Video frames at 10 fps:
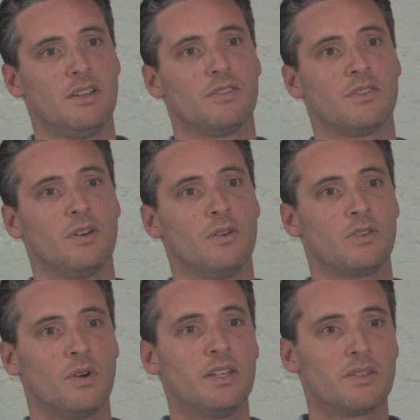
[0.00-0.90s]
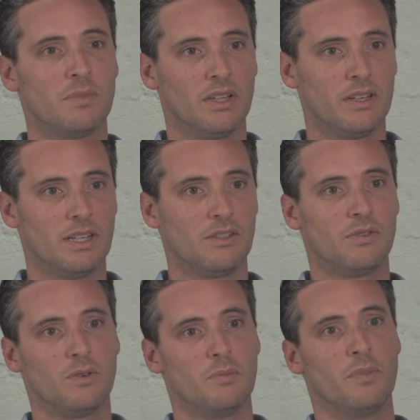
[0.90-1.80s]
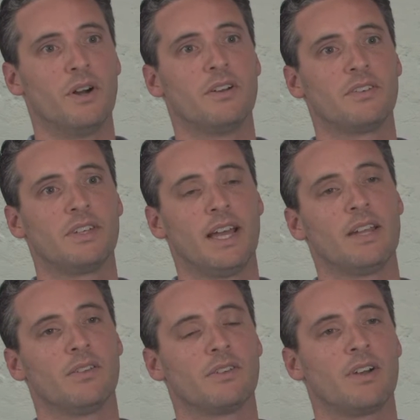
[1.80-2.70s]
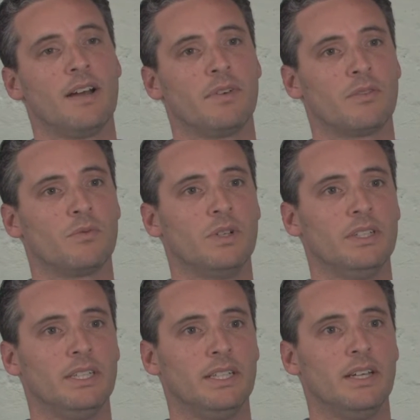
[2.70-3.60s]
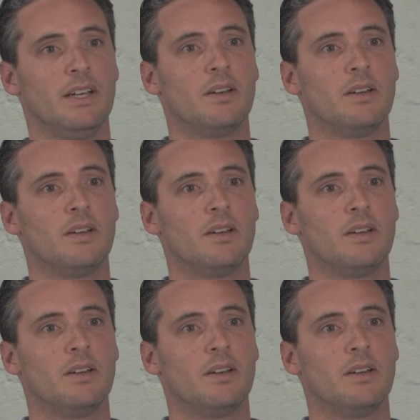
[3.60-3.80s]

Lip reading: So Joyent's ability to burst to handle the traffic really